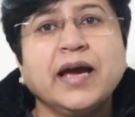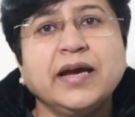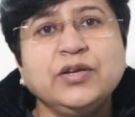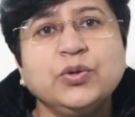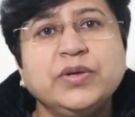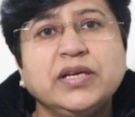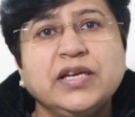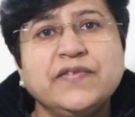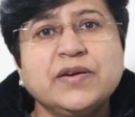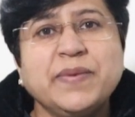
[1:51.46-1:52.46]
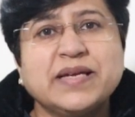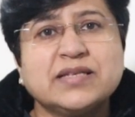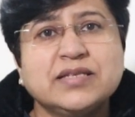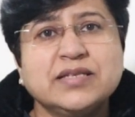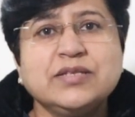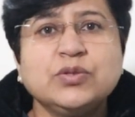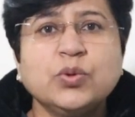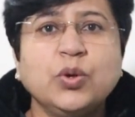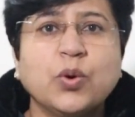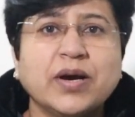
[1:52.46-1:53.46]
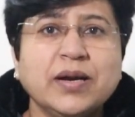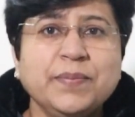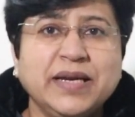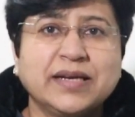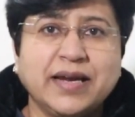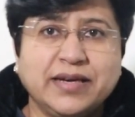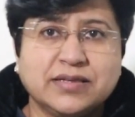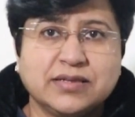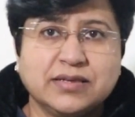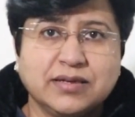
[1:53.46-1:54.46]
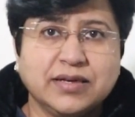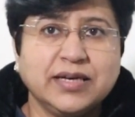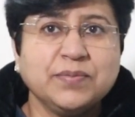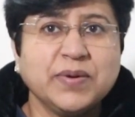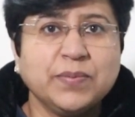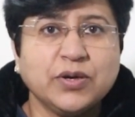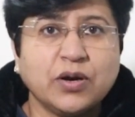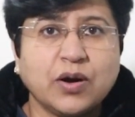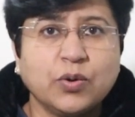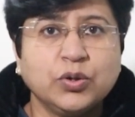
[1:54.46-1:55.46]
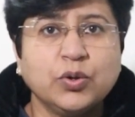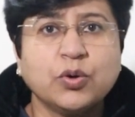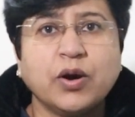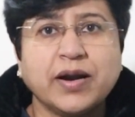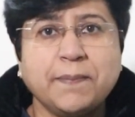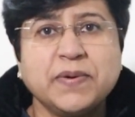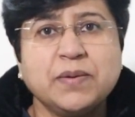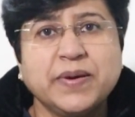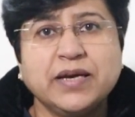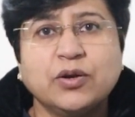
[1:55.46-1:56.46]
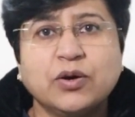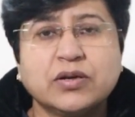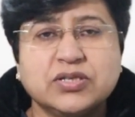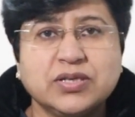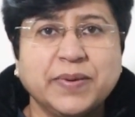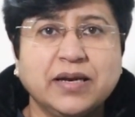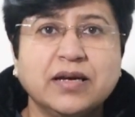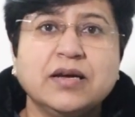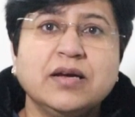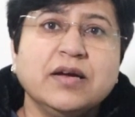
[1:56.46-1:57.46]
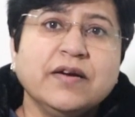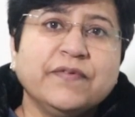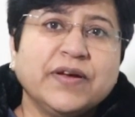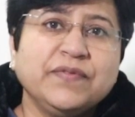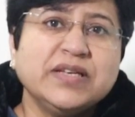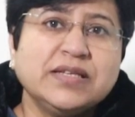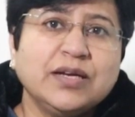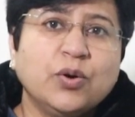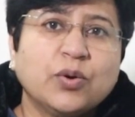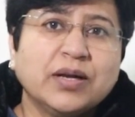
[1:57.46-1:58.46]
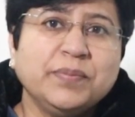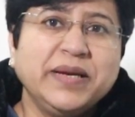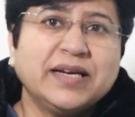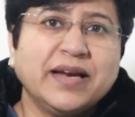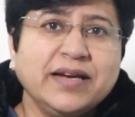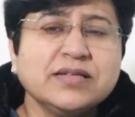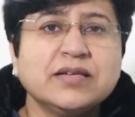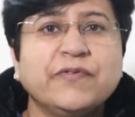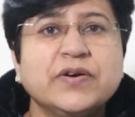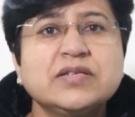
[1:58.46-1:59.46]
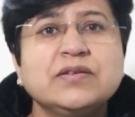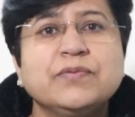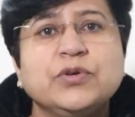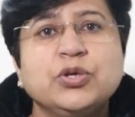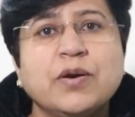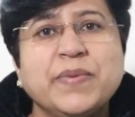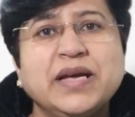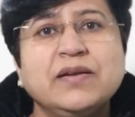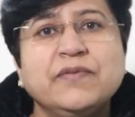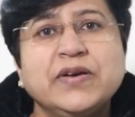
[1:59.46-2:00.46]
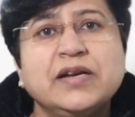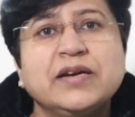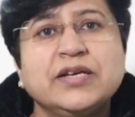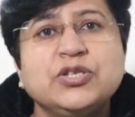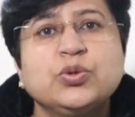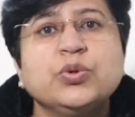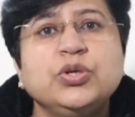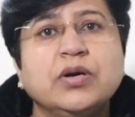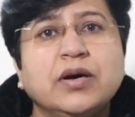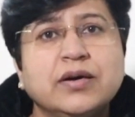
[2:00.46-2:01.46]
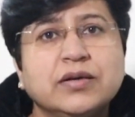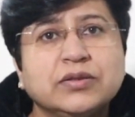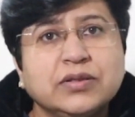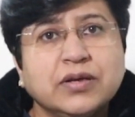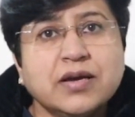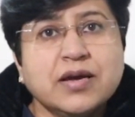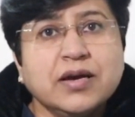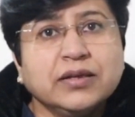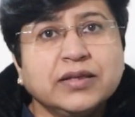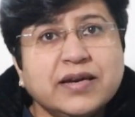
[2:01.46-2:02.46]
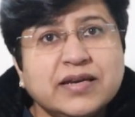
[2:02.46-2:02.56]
and to deliver messages to local mail clients. It may be your Outlook or Apple Mail or Gmail. When we say local mail clients, first your mail will reach to the